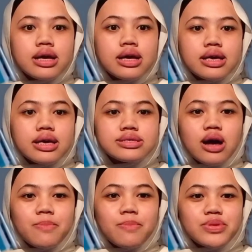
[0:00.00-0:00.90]
Is
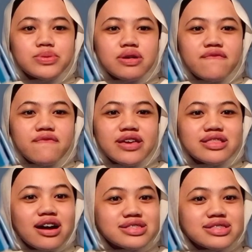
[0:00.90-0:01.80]
copper 2
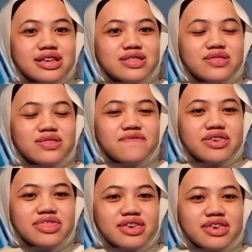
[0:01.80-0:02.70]
sulfate toxic to
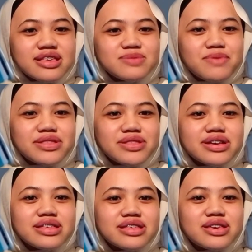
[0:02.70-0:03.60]
living things,
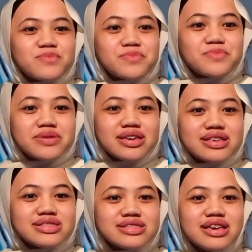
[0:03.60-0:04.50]
particularly human
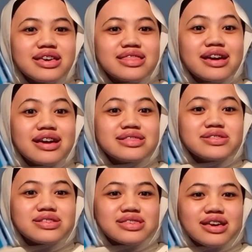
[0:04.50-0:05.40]
beings? The
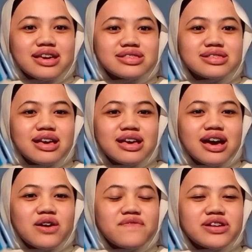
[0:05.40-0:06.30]
answer is yes.
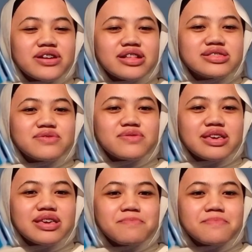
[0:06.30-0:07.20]
However, it's
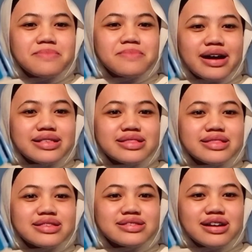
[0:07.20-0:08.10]
only
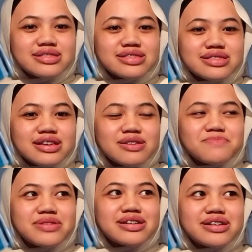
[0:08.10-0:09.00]
mildly toxic
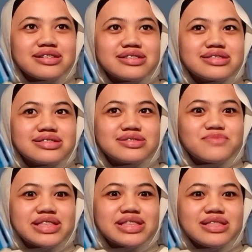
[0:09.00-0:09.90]
because
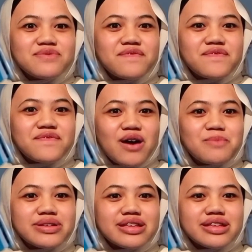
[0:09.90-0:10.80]
we tend to
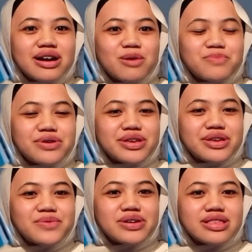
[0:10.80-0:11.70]
vomit it out
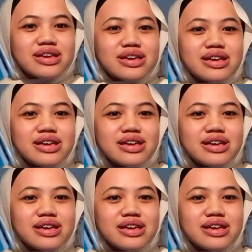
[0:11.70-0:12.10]
pretty quickly.